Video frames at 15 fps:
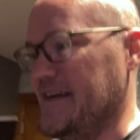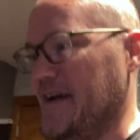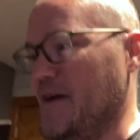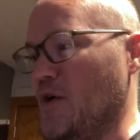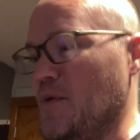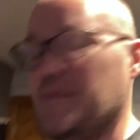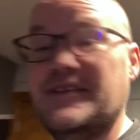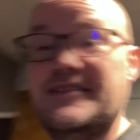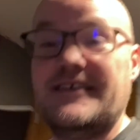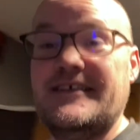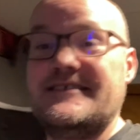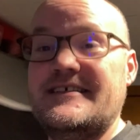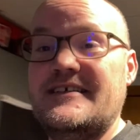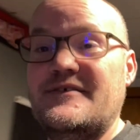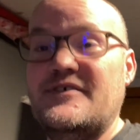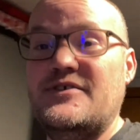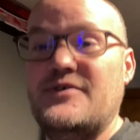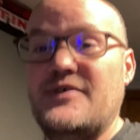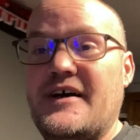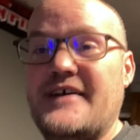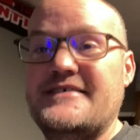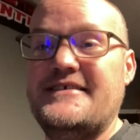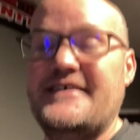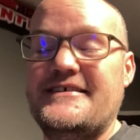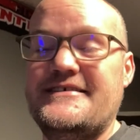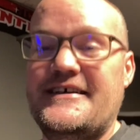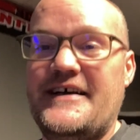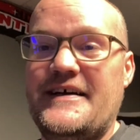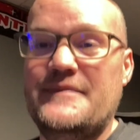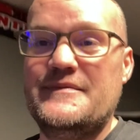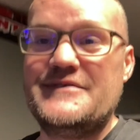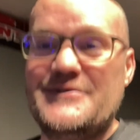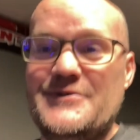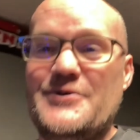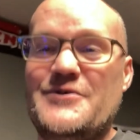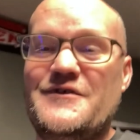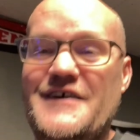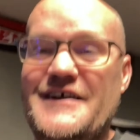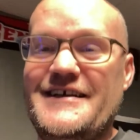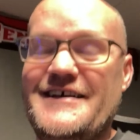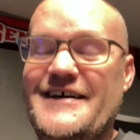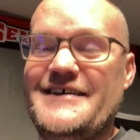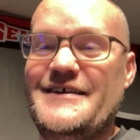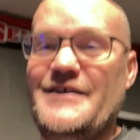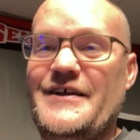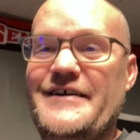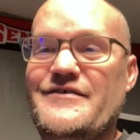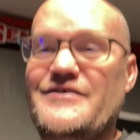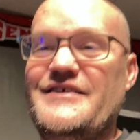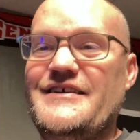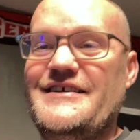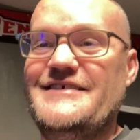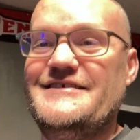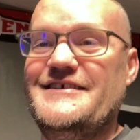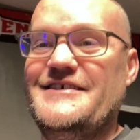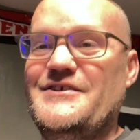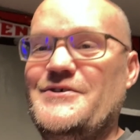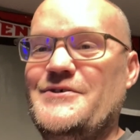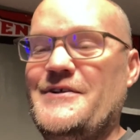I hope this Thanksgiving you guys take time to glorify God and everything he's done in your